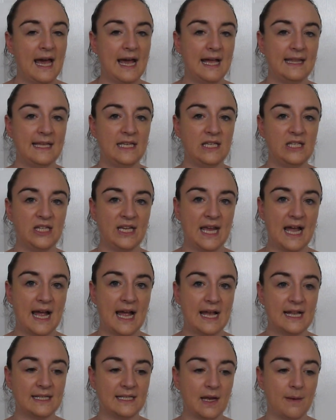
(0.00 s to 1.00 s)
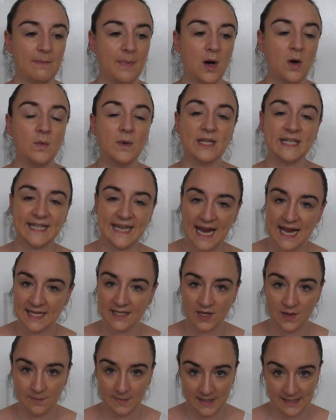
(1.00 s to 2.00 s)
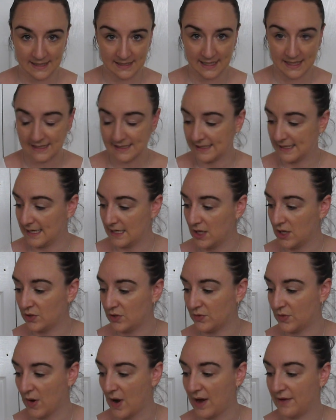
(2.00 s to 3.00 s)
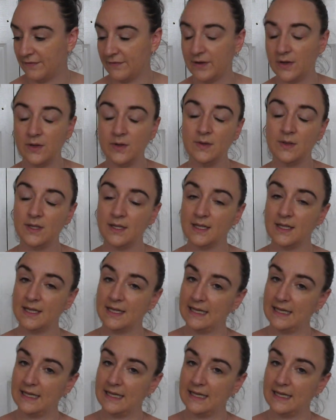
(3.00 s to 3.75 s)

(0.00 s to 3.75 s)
and then she has a bowl which she has her biscuits in, her dry food.